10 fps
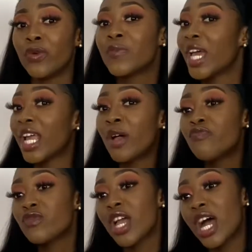like
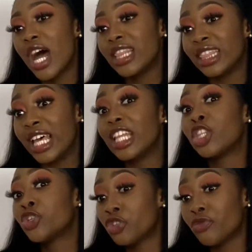
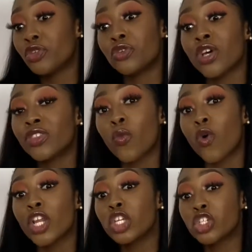the true you, not the
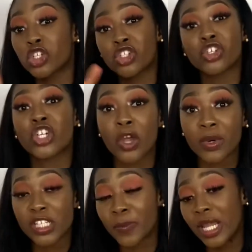one you choose to show
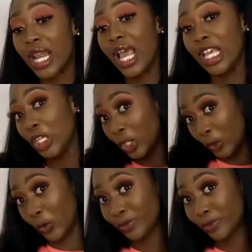us, but you.